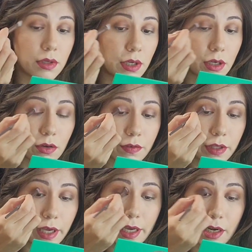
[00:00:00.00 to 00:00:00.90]
And over
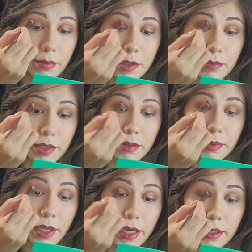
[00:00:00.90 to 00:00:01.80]
that, I'm going to be
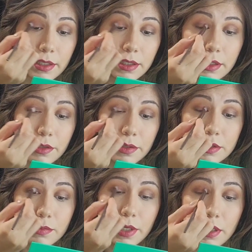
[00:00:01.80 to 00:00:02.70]
applying the glitter
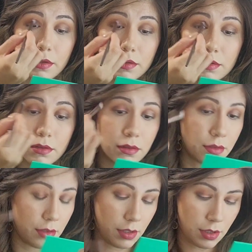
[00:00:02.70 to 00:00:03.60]
as well.
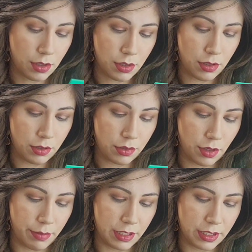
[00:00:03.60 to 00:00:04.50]
So
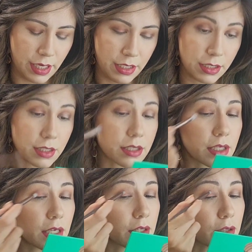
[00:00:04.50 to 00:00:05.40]
I'm excited to
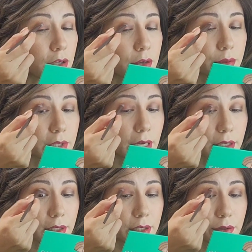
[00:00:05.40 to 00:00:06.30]
see the look with that
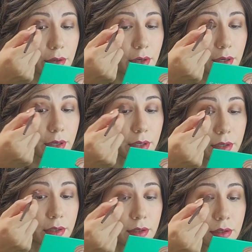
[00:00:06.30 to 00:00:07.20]
glitter on.